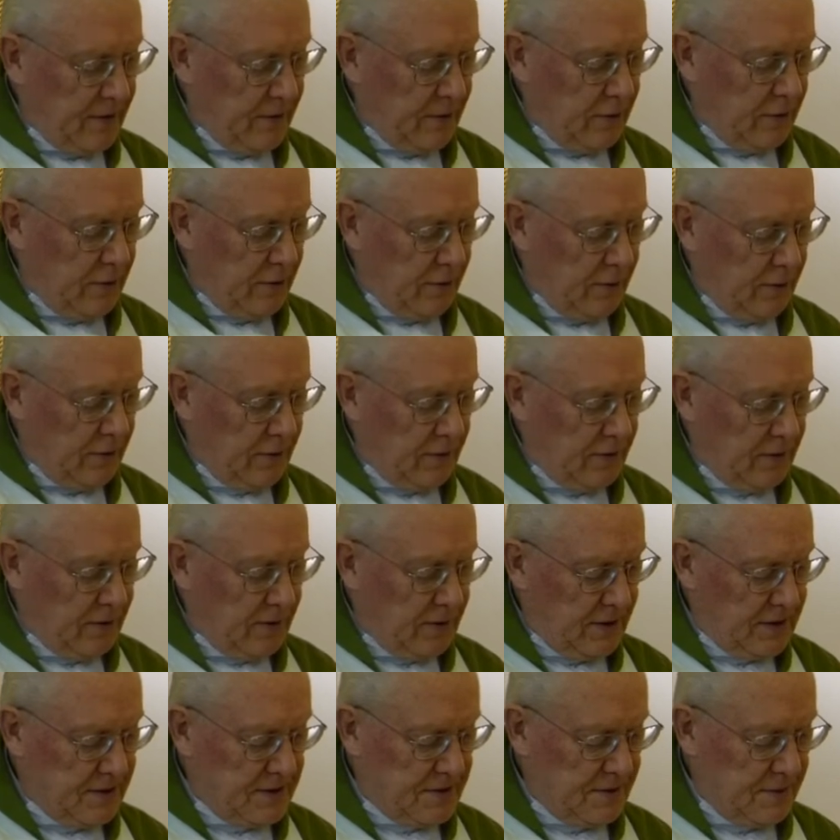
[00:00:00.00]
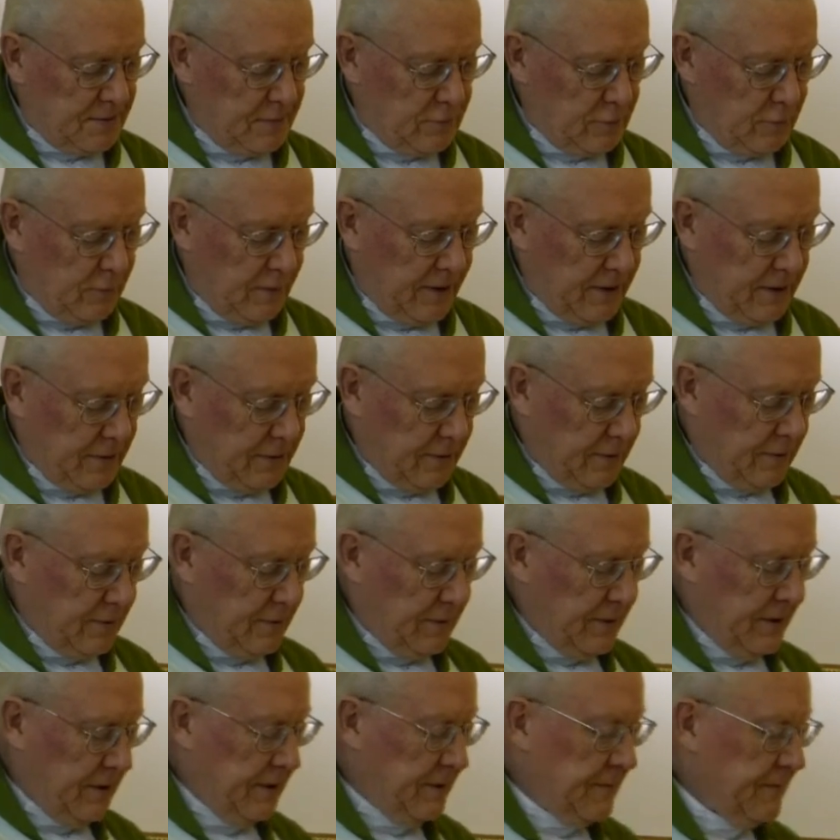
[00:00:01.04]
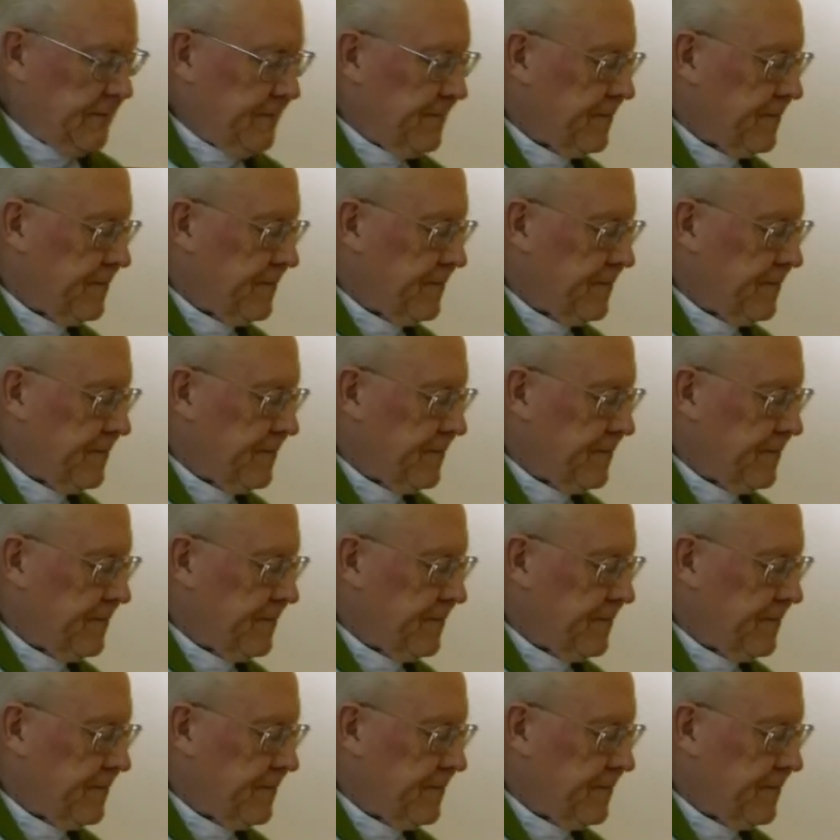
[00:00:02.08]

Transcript: Lord, listen to my groaning.